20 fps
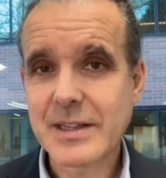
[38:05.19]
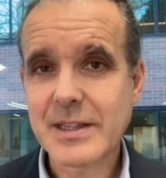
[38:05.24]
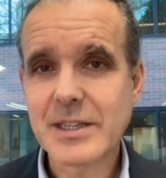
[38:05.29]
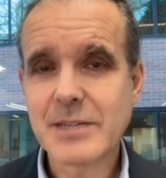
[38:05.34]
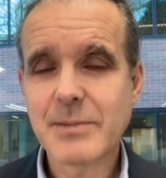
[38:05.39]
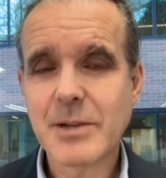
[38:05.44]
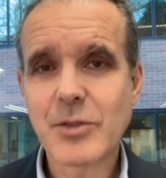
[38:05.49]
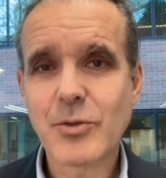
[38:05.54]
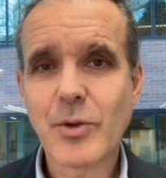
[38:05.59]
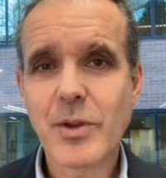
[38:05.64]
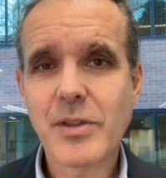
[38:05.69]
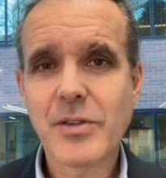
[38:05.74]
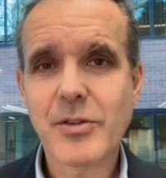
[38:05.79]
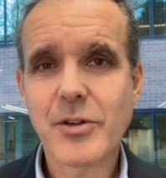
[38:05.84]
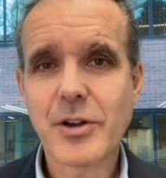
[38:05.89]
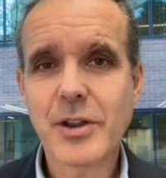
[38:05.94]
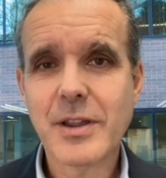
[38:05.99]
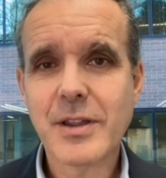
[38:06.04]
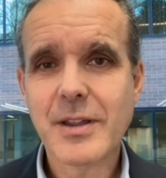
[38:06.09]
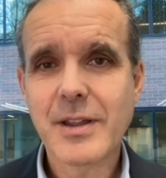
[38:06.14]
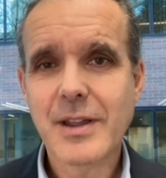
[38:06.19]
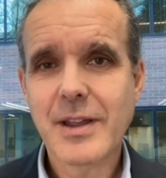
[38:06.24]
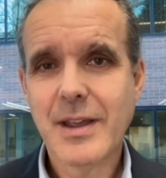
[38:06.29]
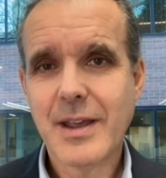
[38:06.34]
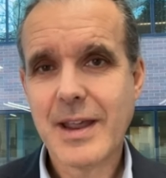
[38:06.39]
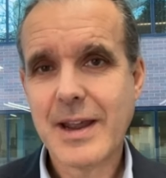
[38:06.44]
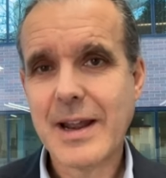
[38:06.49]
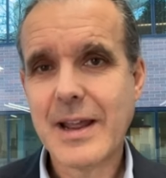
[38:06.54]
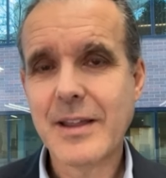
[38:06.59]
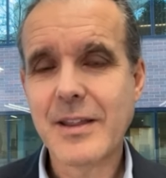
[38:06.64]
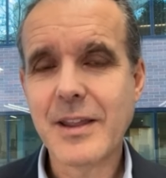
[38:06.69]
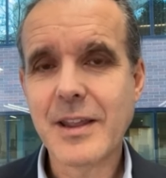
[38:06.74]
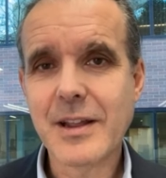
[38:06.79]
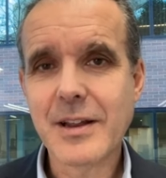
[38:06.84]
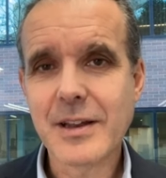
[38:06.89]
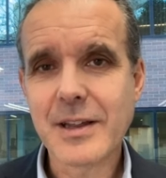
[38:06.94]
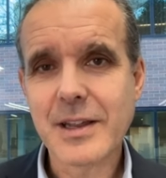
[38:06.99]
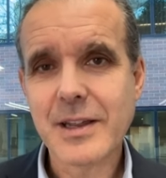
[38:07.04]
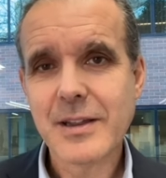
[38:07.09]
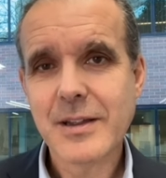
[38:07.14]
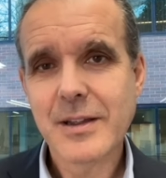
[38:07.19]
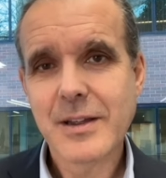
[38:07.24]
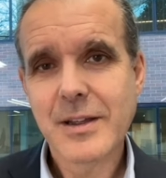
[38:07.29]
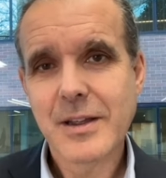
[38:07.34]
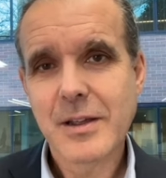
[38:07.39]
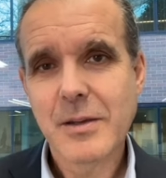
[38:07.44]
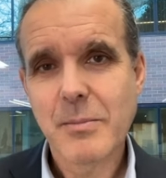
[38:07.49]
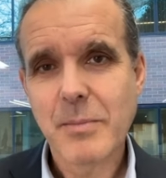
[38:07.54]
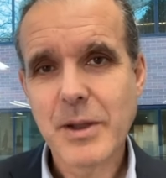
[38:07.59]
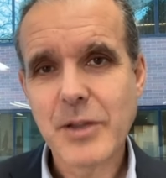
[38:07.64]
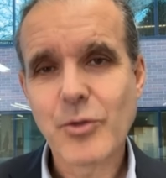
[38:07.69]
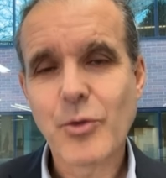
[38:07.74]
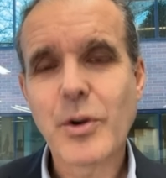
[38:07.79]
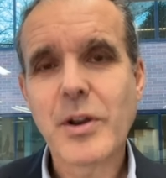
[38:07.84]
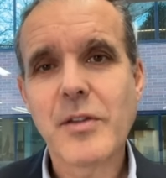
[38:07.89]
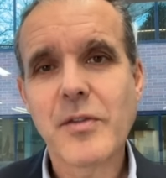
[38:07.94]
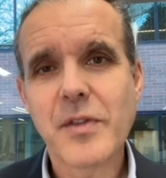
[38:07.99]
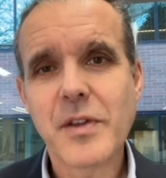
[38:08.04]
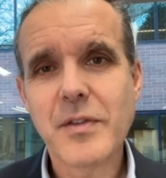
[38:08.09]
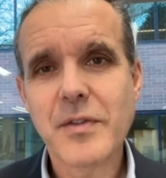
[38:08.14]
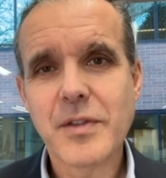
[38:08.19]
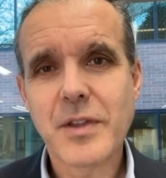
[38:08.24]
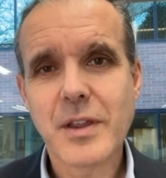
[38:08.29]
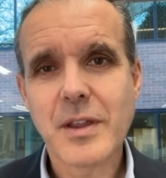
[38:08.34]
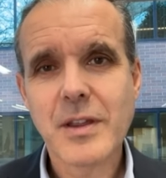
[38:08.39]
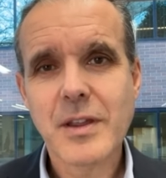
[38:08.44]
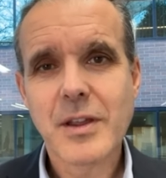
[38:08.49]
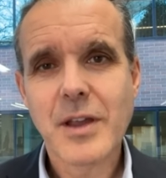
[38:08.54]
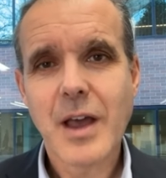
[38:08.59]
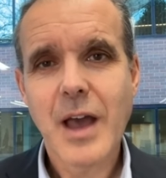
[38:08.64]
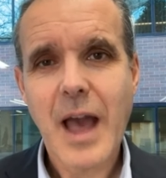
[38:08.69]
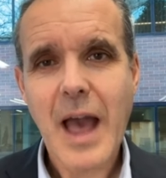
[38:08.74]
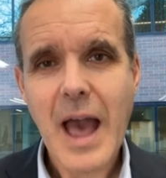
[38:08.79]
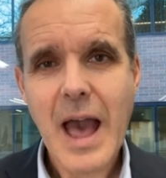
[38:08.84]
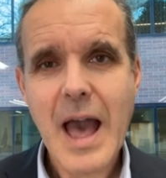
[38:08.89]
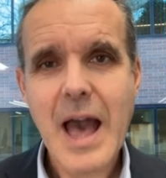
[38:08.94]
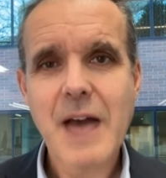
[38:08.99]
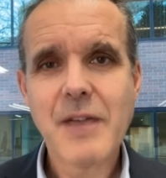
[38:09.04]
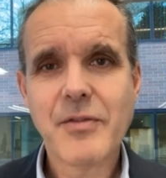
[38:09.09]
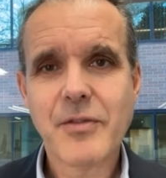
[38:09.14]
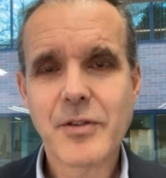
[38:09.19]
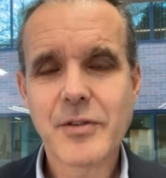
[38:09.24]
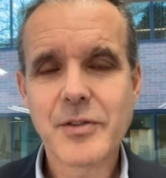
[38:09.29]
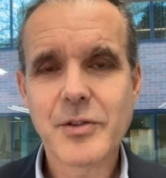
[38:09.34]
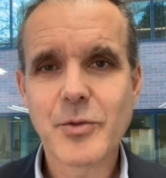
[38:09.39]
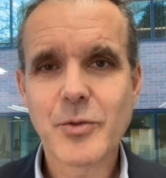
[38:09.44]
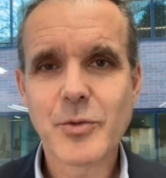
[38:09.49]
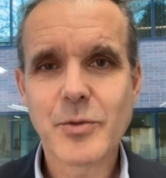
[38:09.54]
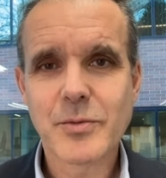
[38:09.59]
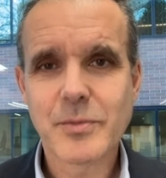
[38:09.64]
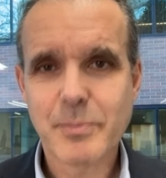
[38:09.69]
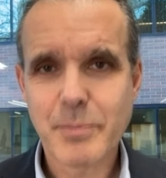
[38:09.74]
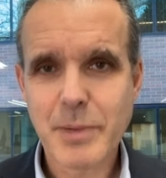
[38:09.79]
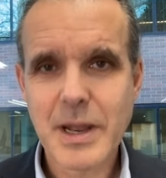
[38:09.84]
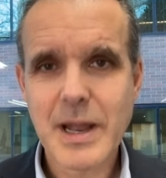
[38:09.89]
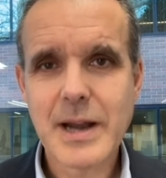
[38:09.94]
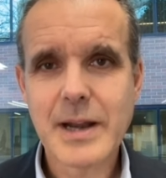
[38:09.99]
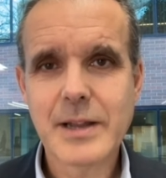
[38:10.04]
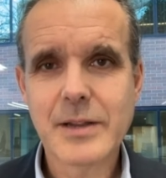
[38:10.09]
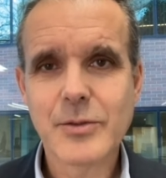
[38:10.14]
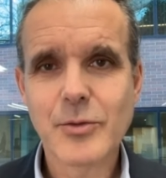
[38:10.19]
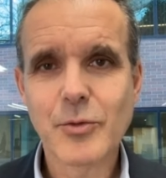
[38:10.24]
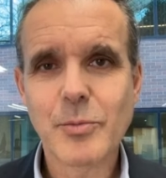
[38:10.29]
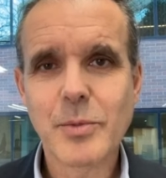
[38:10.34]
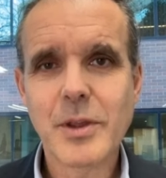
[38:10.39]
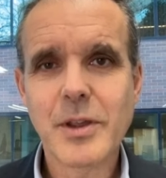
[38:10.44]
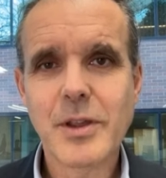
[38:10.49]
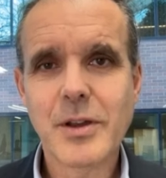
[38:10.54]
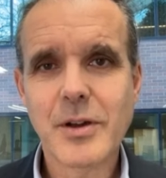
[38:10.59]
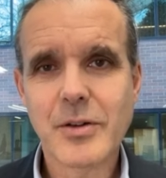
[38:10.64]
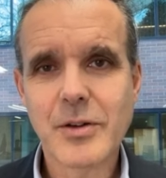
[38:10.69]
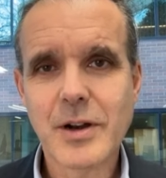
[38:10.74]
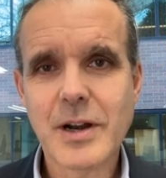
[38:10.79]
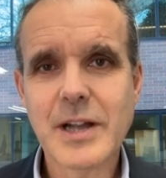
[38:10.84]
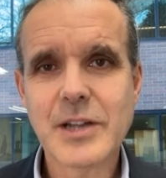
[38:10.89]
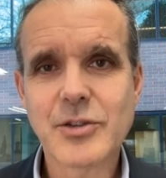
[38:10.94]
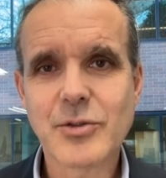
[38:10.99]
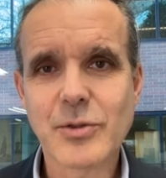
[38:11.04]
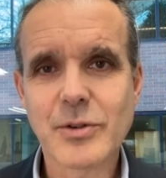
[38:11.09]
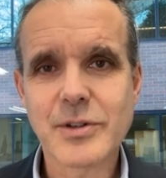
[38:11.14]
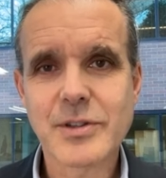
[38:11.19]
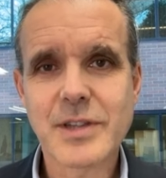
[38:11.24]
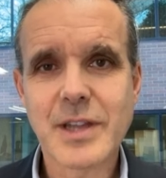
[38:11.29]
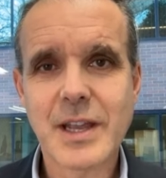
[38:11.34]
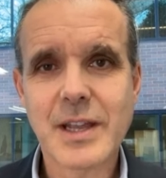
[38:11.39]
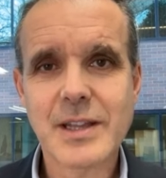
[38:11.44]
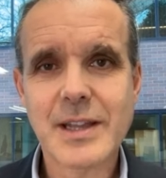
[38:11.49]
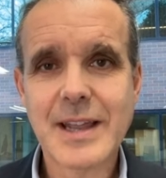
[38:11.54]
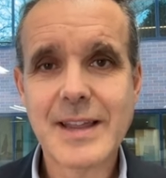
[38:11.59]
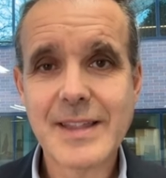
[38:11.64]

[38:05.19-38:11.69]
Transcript: at least by 2030. And ideally, by 2050, half of the planet would be on a natural state.